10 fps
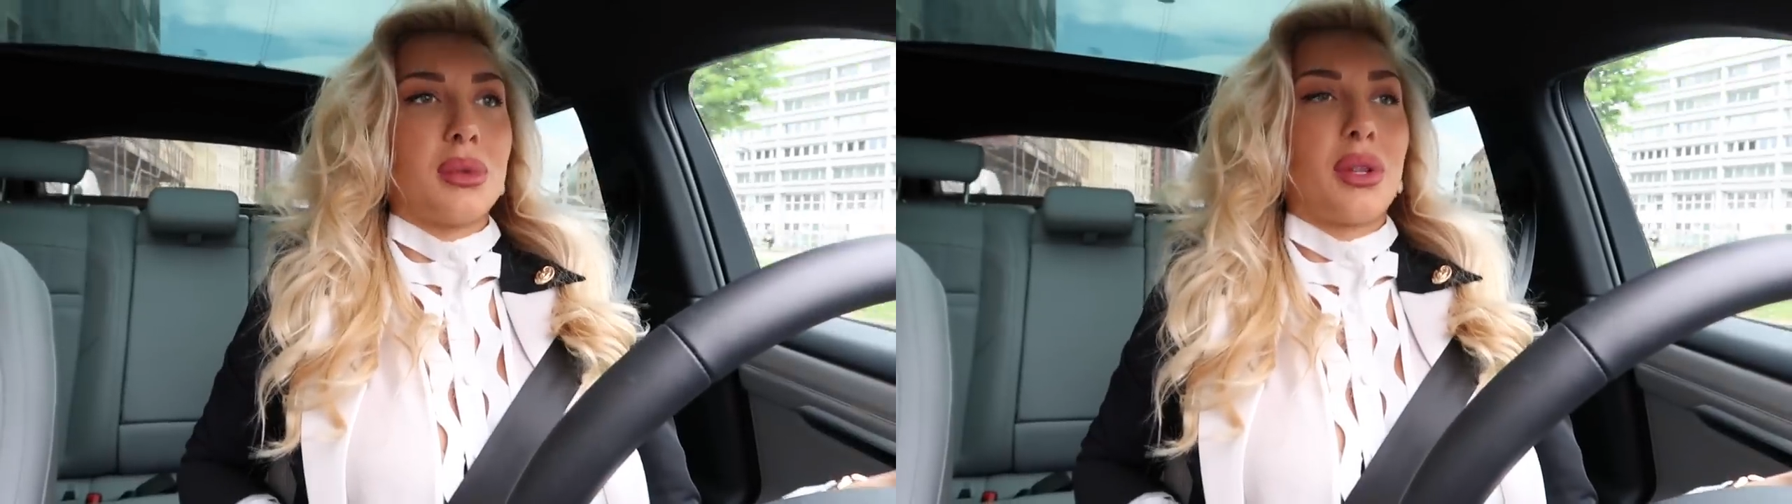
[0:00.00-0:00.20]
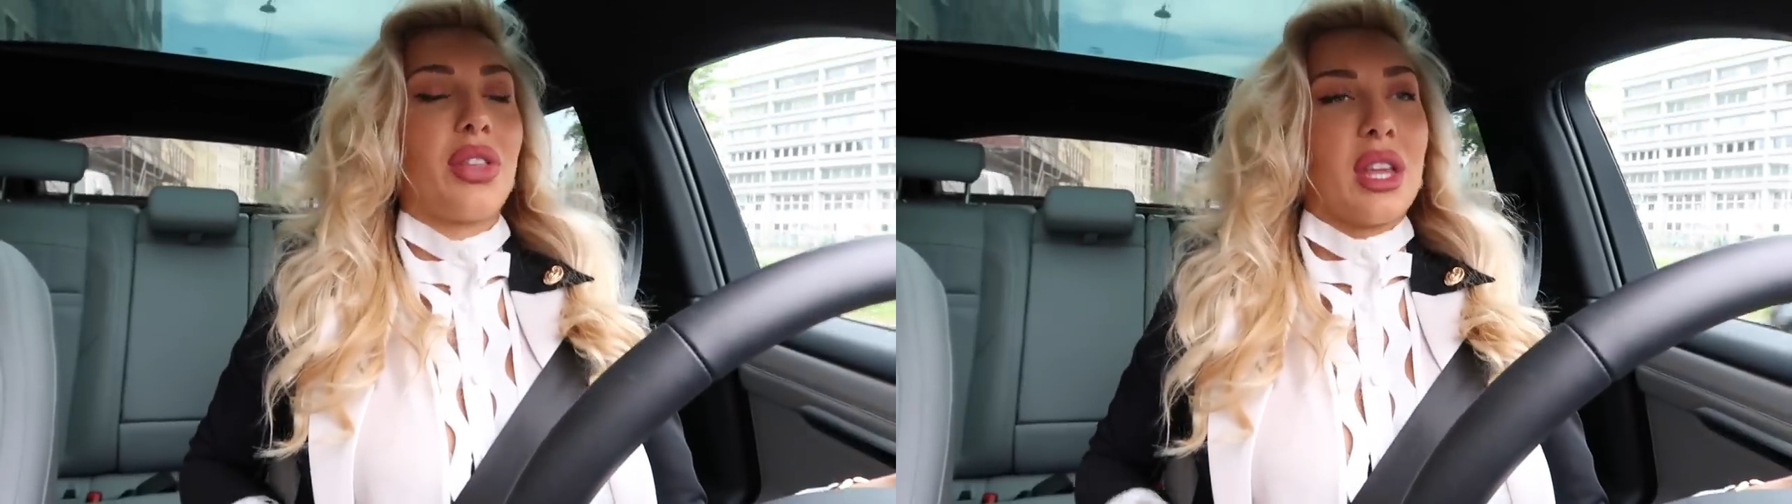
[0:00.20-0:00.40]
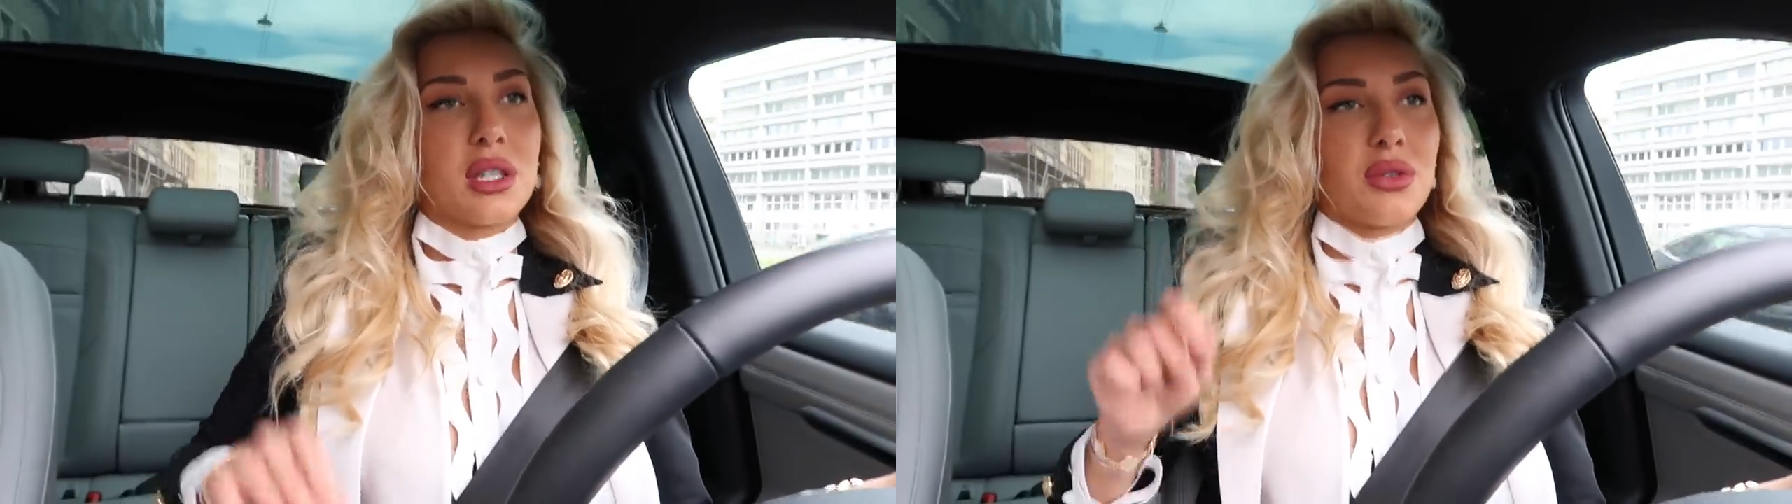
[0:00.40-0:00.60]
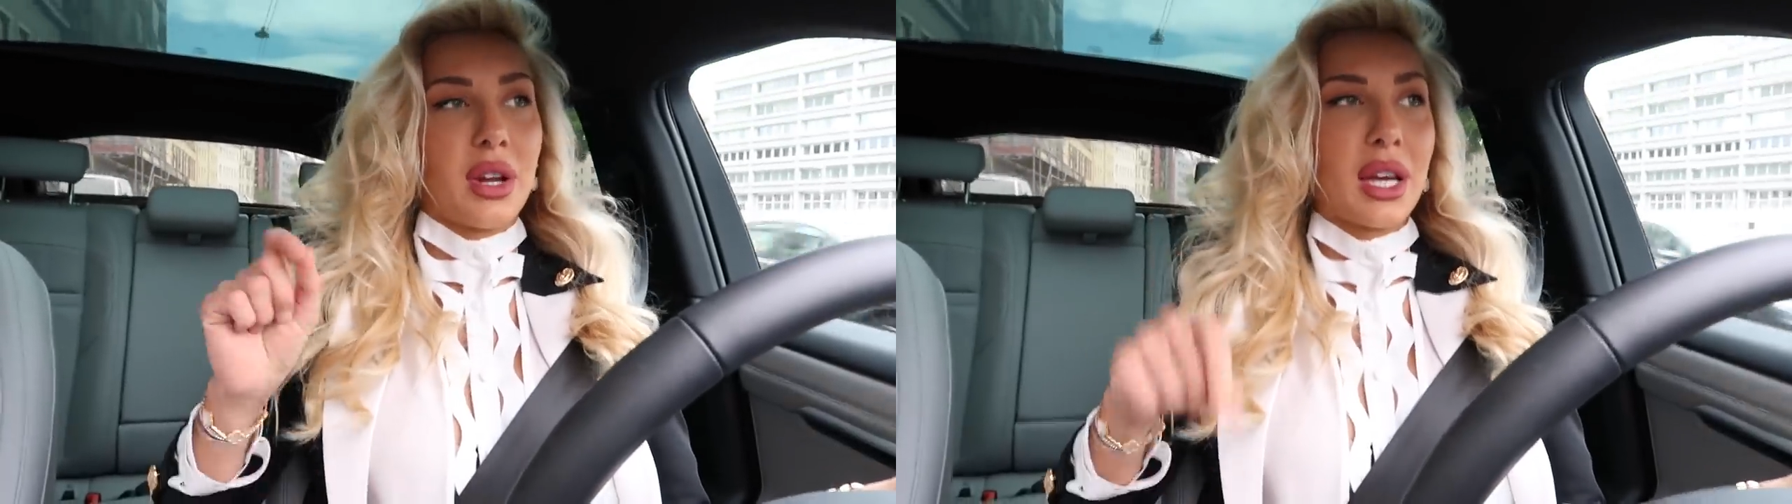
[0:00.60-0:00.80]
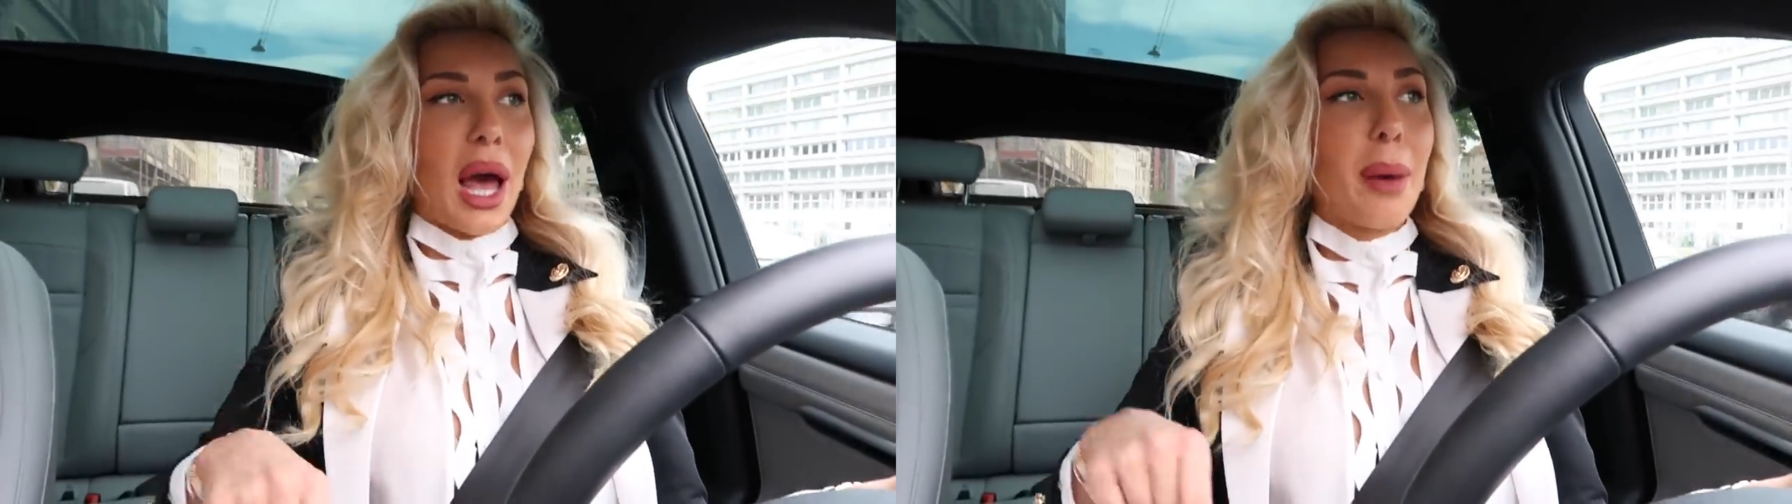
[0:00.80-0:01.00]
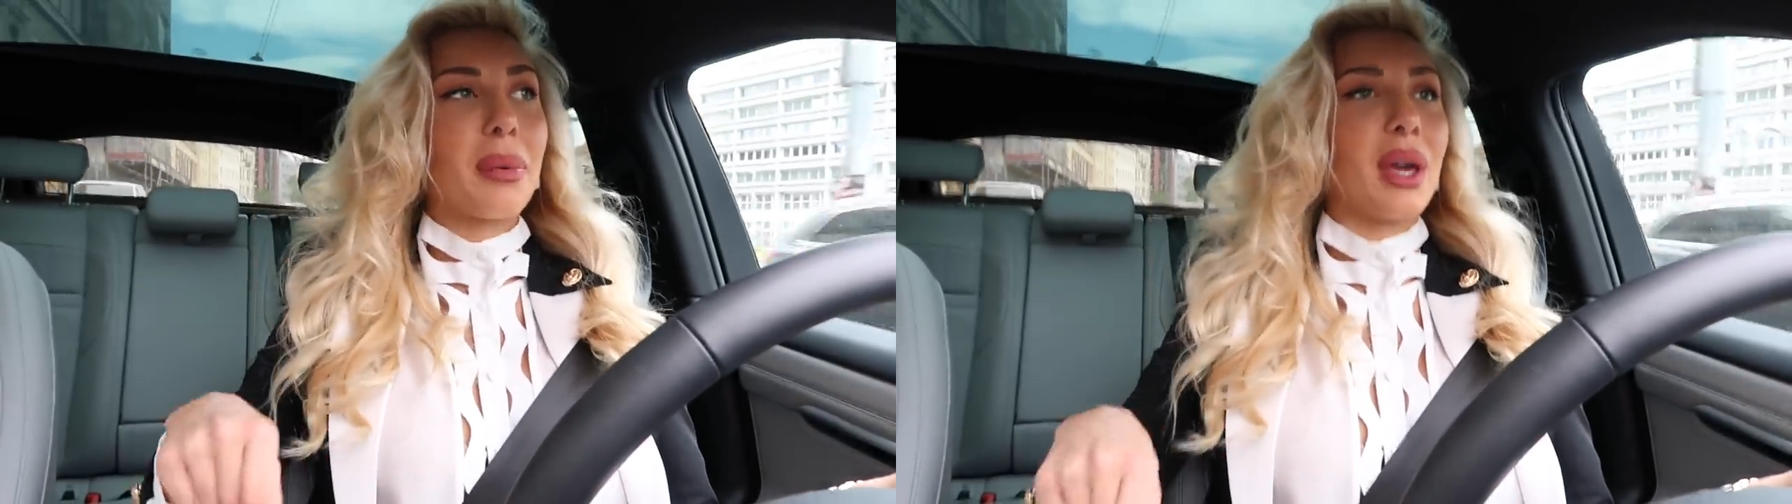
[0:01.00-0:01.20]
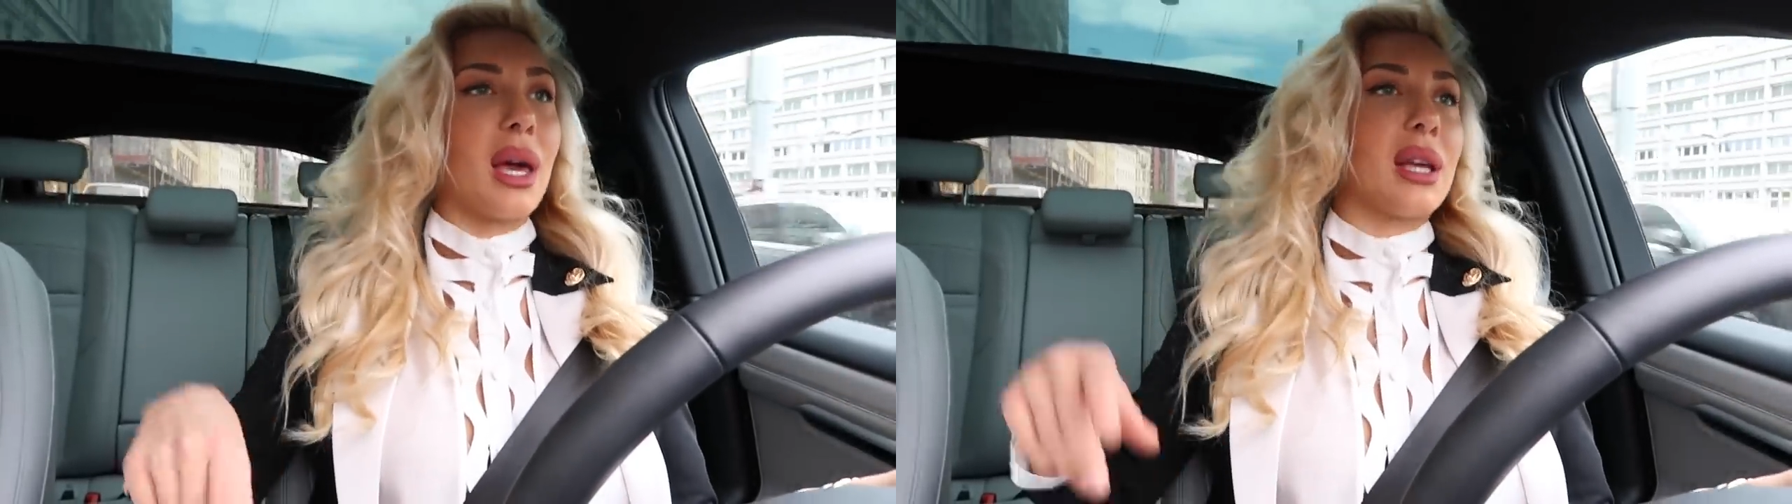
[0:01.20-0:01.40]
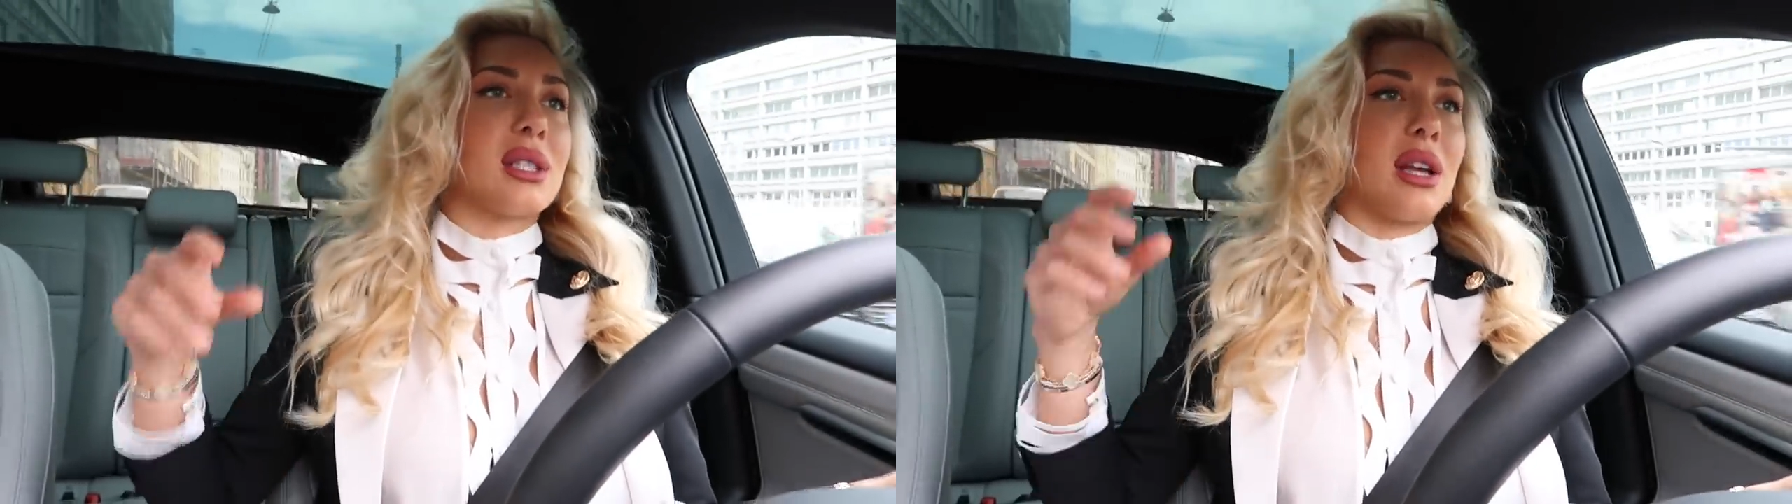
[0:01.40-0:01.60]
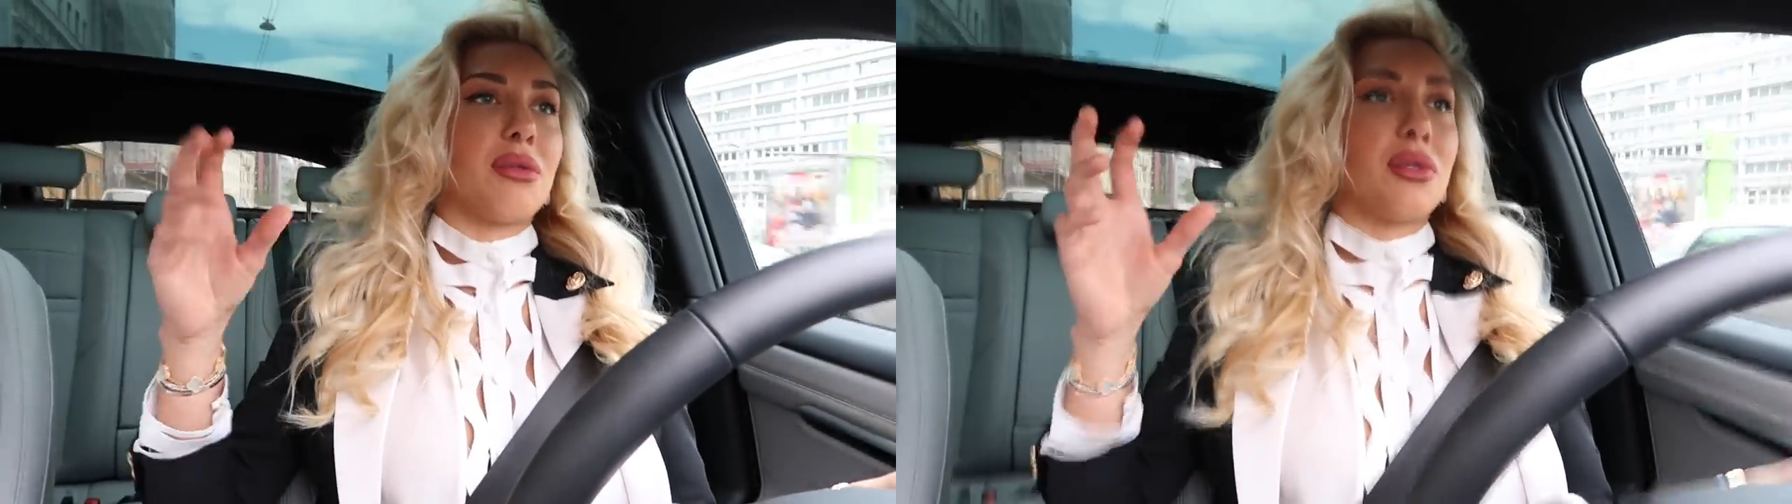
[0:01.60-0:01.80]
things for the cupcakes and